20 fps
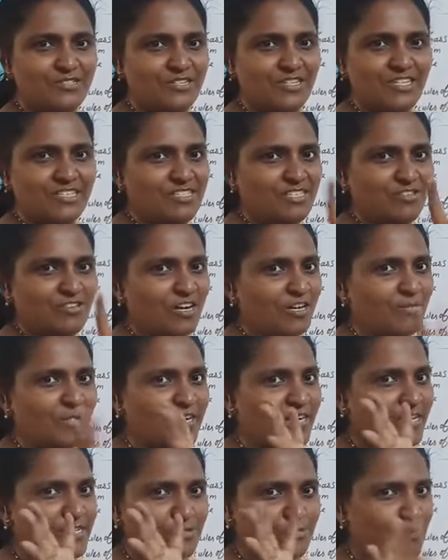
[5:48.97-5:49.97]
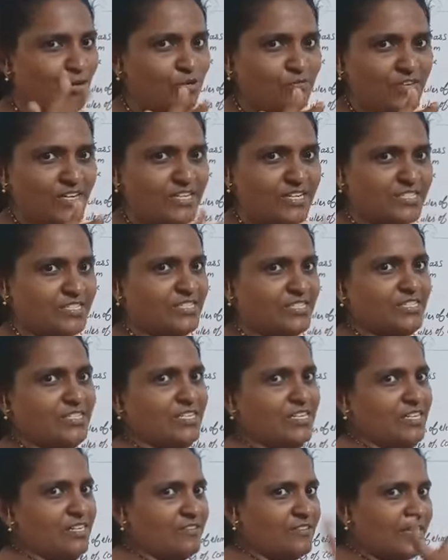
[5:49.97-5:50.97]
Each carbon has 12 units.
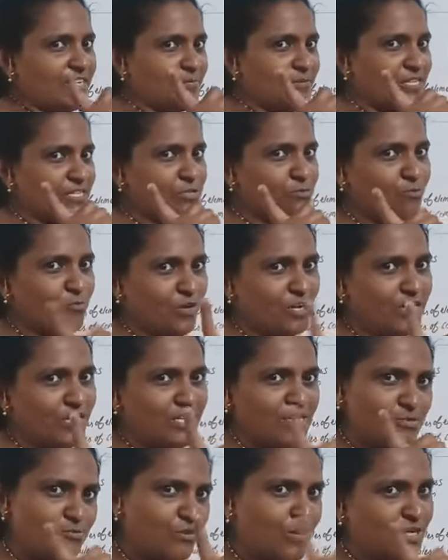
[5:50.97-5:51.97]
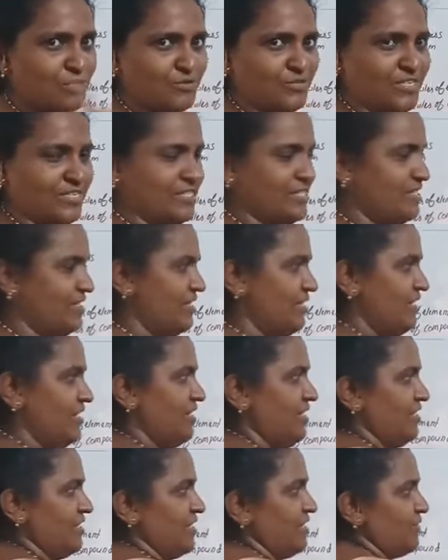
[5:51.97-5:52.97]
That means 1 is 1 unit.
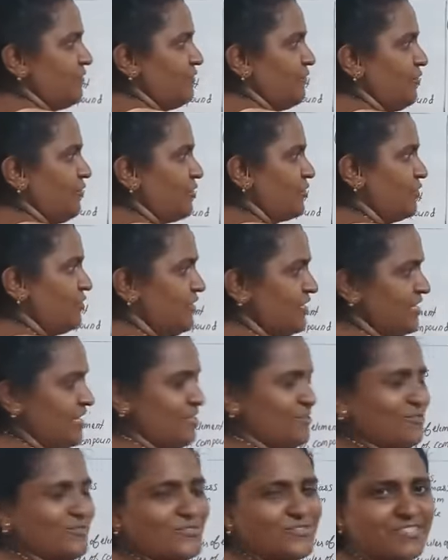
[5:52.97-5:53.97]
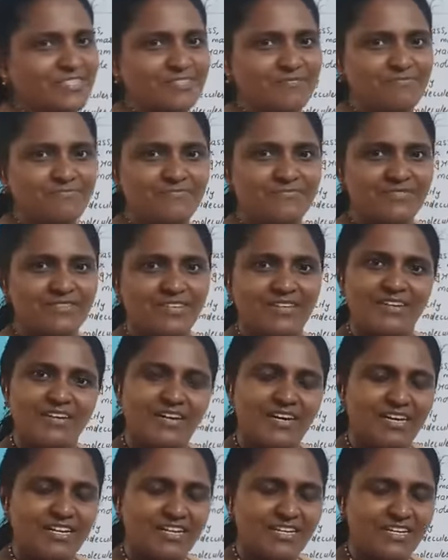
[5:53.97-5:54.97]
Here 4 units are used.
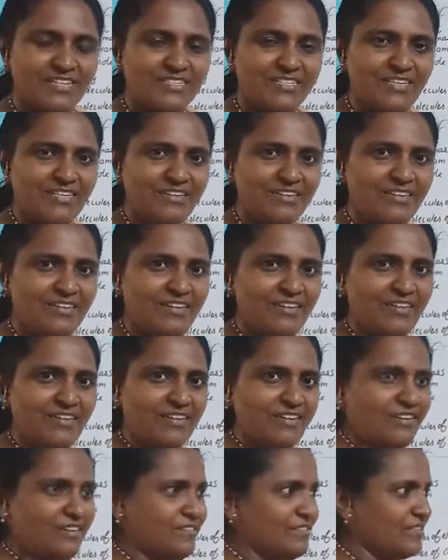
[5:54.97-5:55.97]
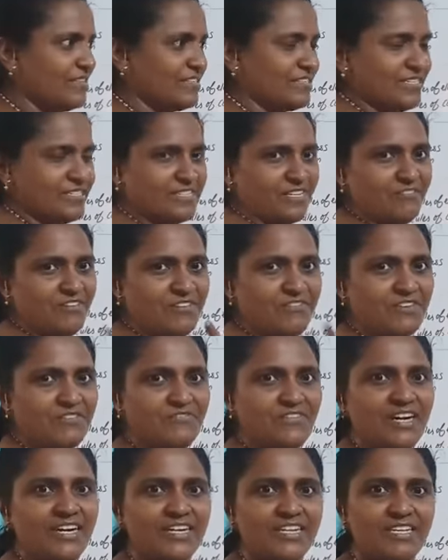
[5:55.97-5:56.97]
Are you getting? This is the way we
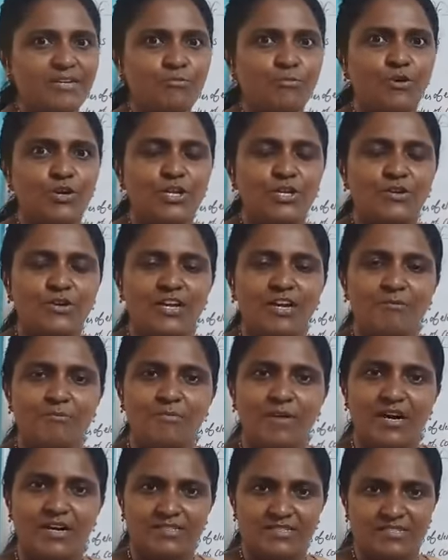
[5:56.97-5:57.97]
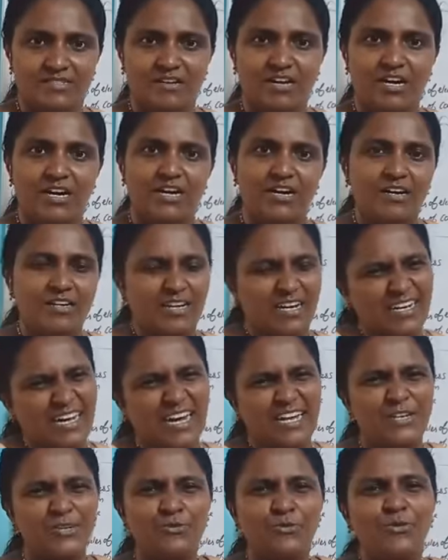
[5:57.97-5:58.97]
find the molecular mass or
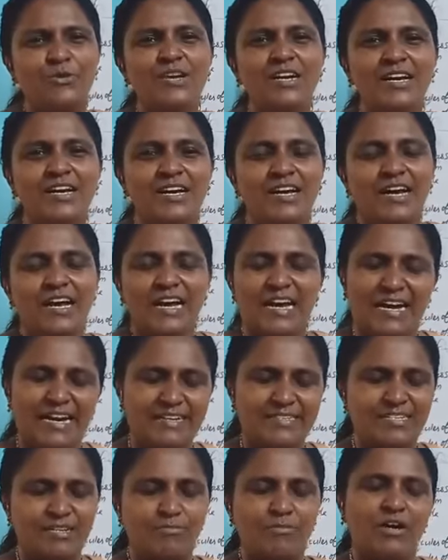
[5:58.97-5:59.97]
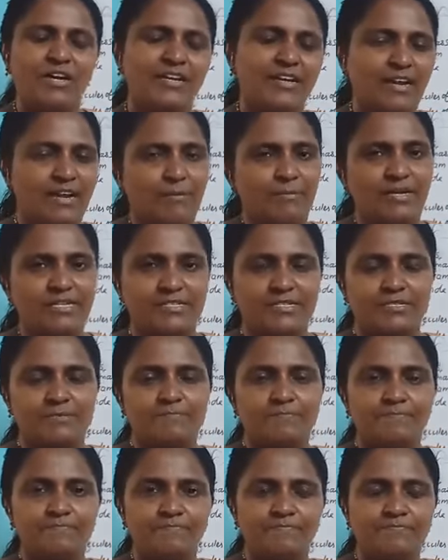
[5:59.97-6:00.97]
unknown atom or
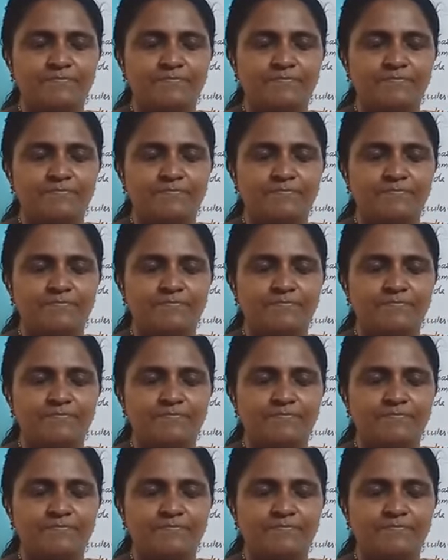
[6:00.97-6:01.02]
element.